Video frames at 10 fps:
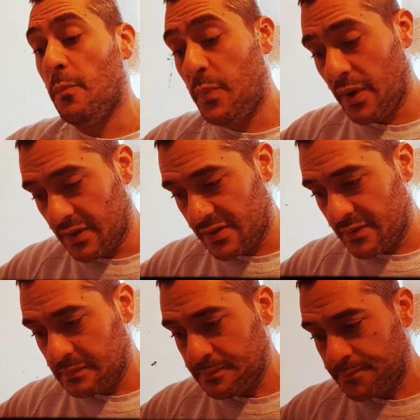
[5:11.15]
But
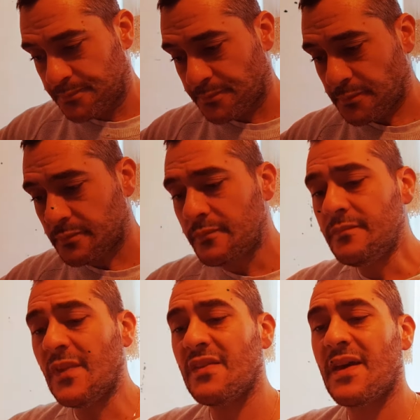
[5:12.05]

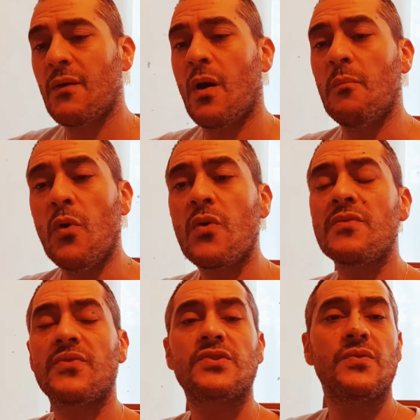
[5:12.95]
there are more
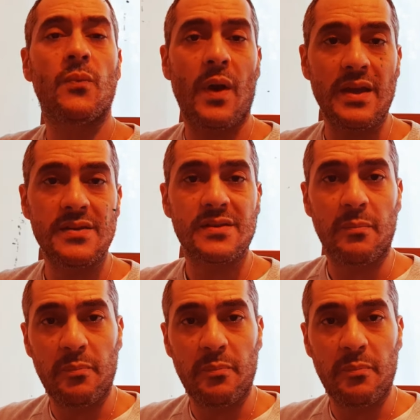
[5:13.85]
efficient ways